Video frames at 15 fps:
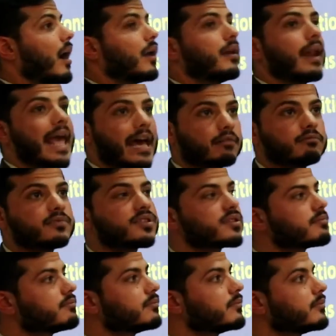are
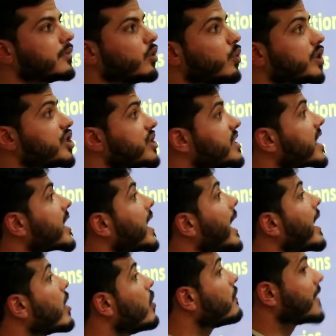nouns, which is the
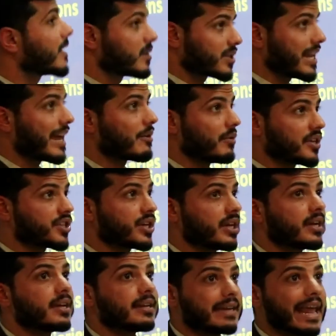king of English language.
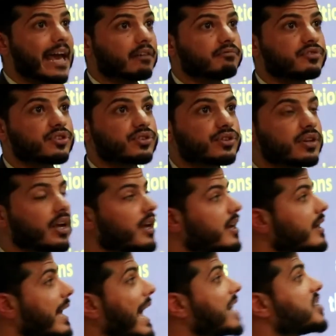Nouns.
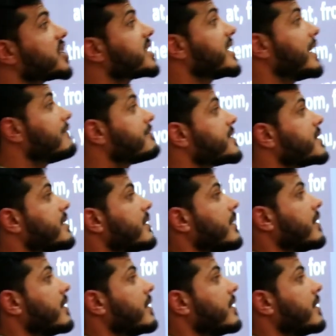Adjectives,